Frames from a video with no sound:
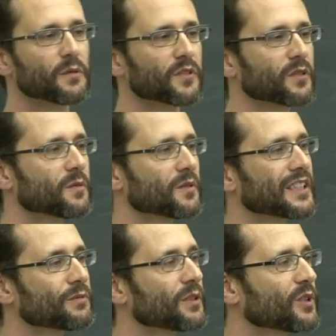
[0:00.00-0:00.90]
so
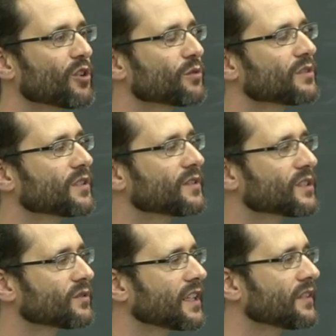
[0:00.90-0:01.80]
that when we go to degree
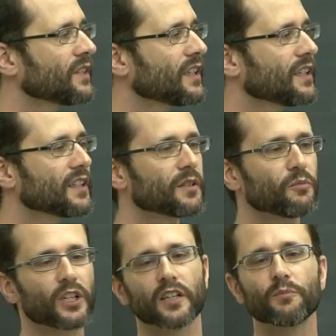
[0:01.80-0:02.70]
to n,
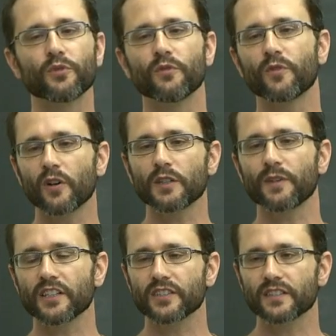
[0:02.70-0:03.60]
we can prove all the
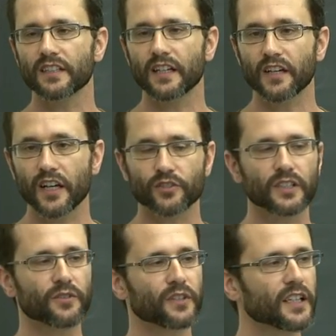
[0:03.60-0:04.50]
functions that are
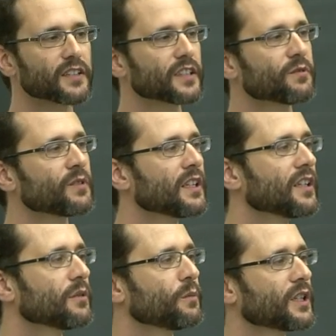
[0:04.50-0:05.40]
actually negative,
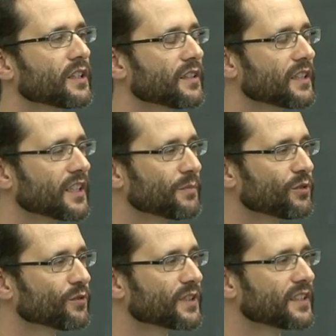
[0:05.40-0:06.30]
we can uh,
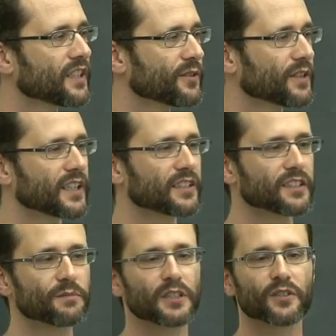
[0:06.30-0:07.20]
prove that they are
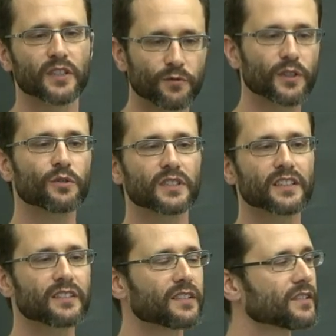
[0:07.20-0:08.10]
non-negative. Because if we
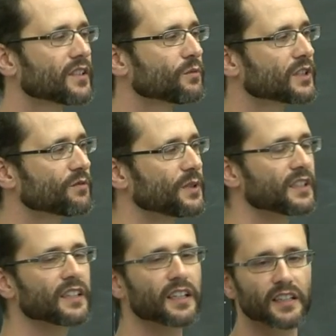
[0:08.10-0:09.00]
couldn't, there would have
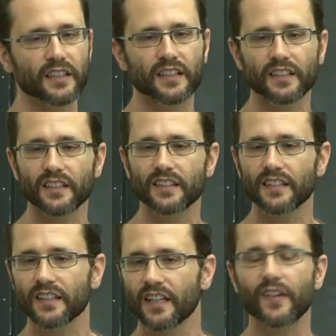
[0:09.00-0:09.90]
been an, uh,
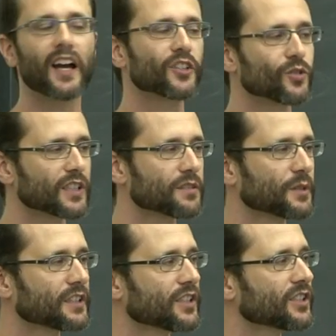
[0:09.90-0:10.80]
an actual
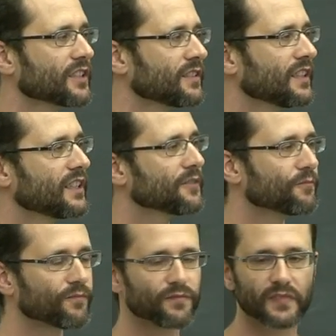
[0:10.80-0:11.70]
expectation
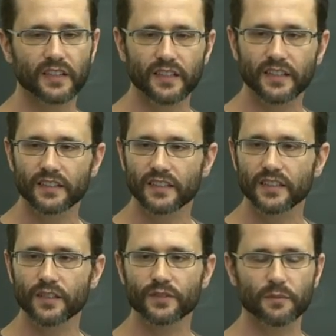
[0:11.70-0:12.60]
uh, that
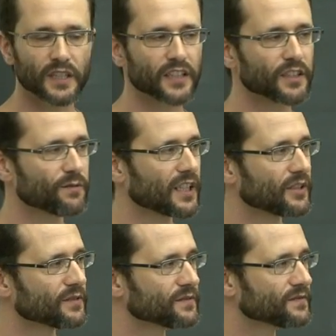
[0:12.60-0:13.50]
gives them negative value.